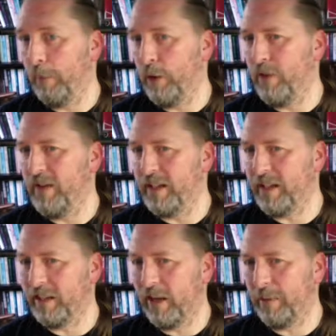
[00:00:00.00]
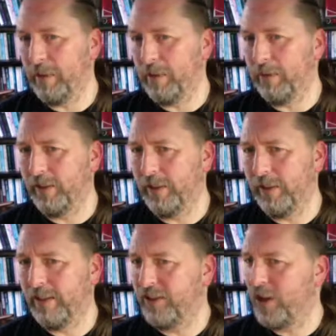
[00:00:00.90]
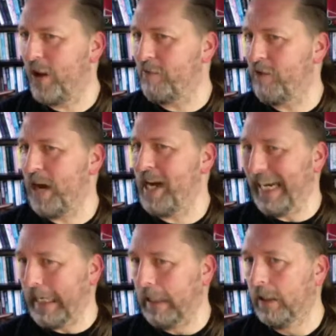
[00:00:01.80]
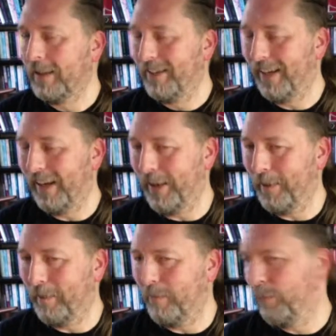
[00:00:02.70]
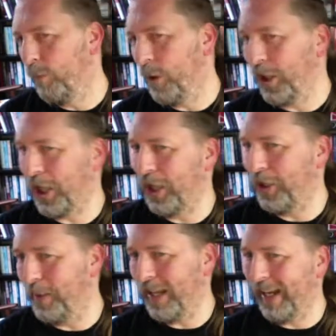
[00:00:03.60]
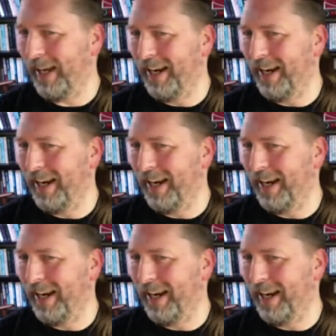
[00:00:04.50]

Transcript: movies, and it's like, well, it started raining, What are you going to do with that?